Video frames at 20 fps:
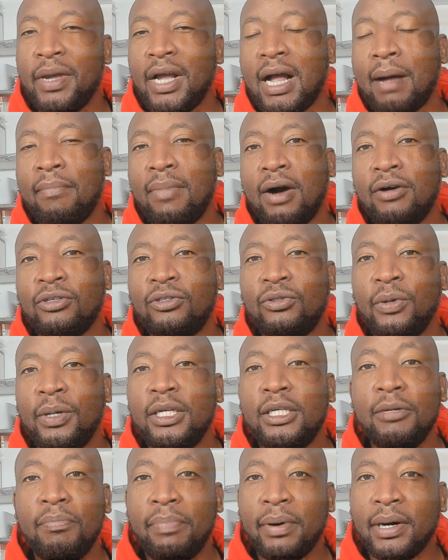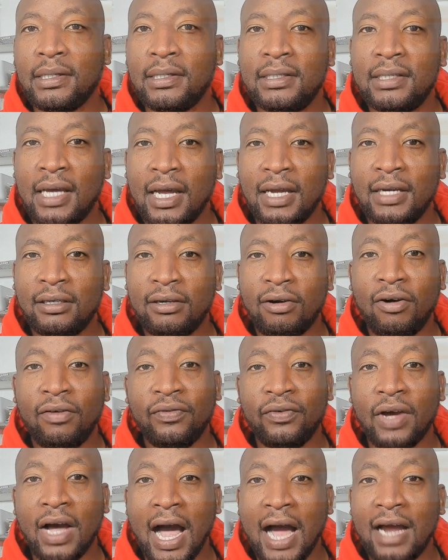about 20%
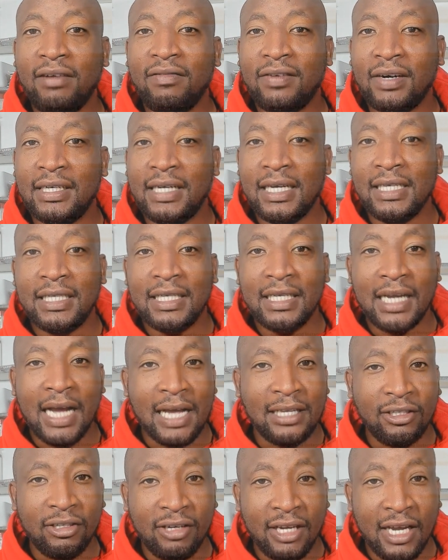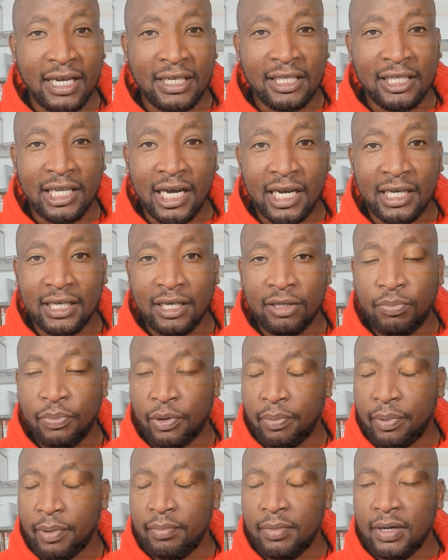of your advertising as you get started.
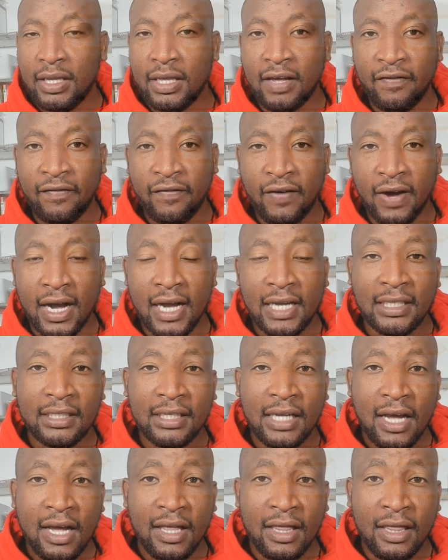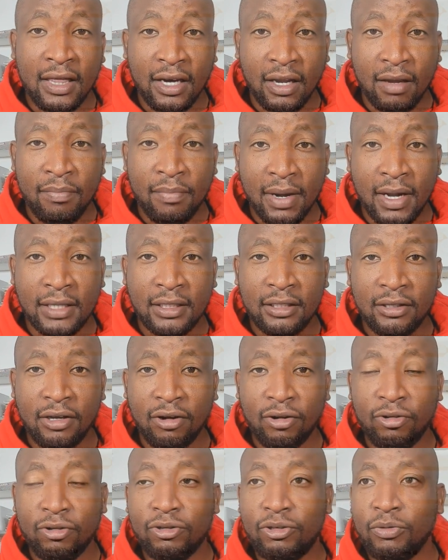Probably the first 3 months,
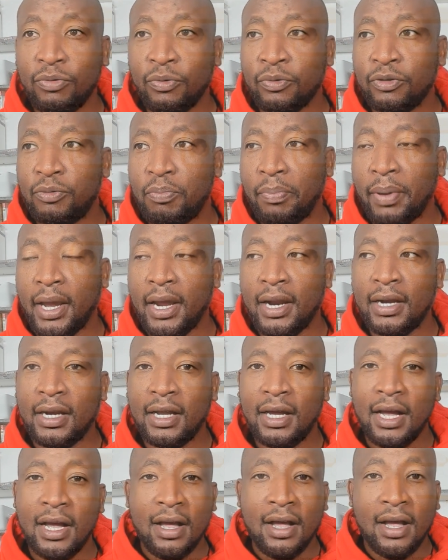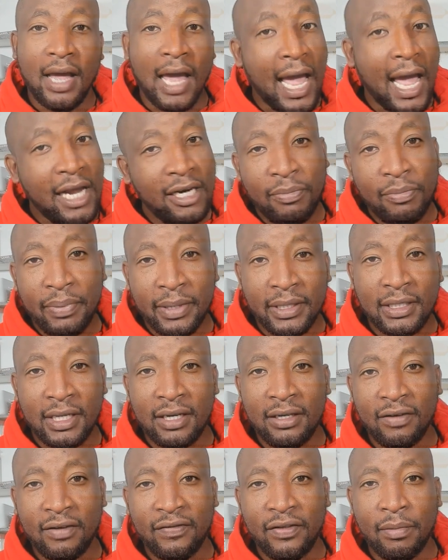you're going to spend
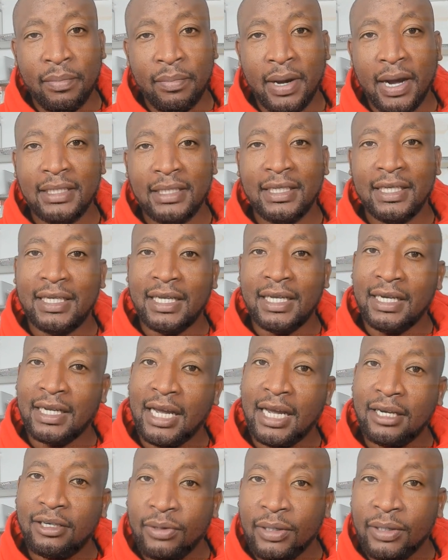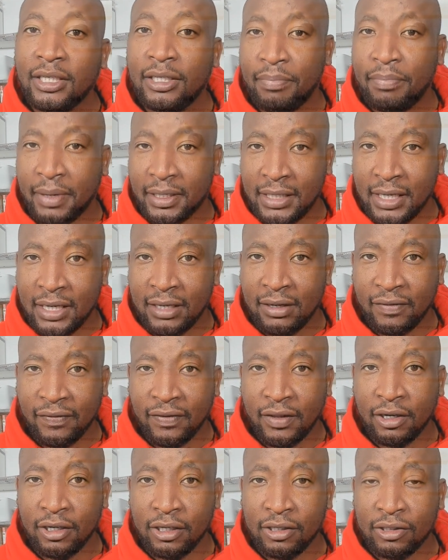80% of the budget and get 20%
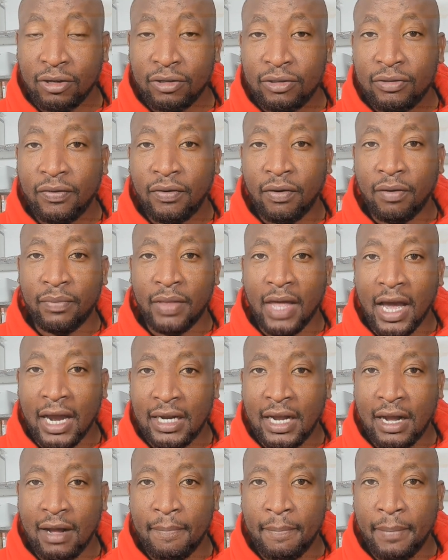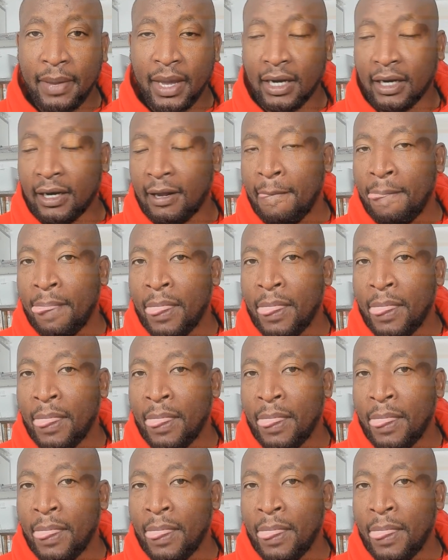of the results from that campaign.